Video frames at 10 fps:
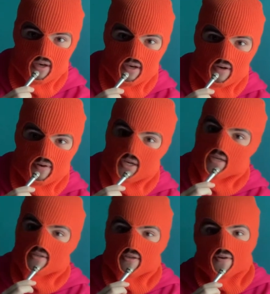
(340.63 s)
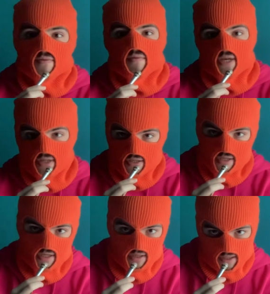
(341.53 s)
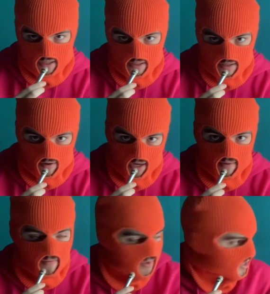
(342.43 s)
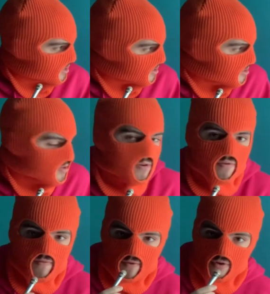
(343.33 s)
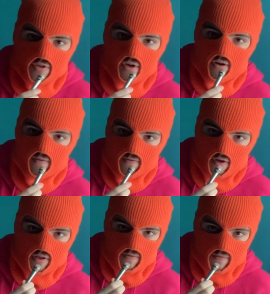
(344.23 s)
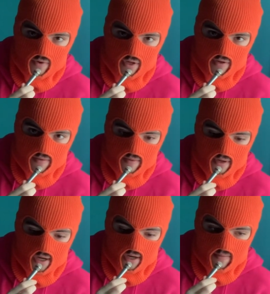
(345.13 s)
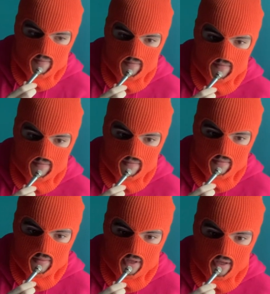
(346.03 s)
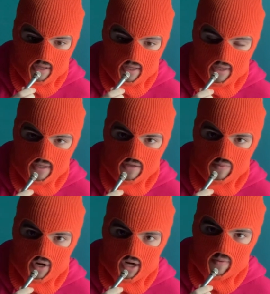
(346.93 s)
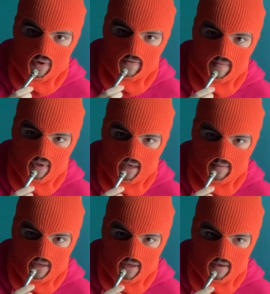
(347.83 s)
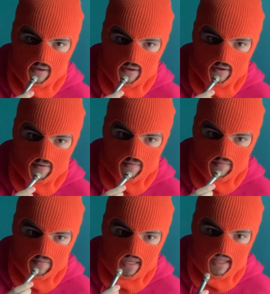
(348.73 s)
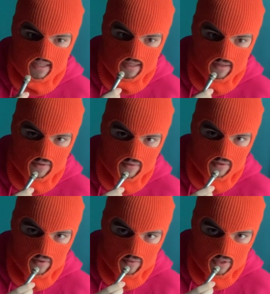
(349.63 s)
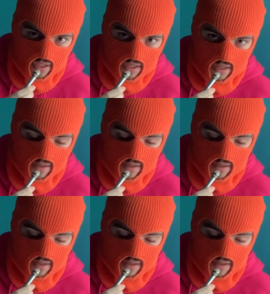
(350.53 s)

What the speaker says: Okay, so let's just get into this, all right? So first song, Falling For You. This is where Wavy Baby meets Lucy.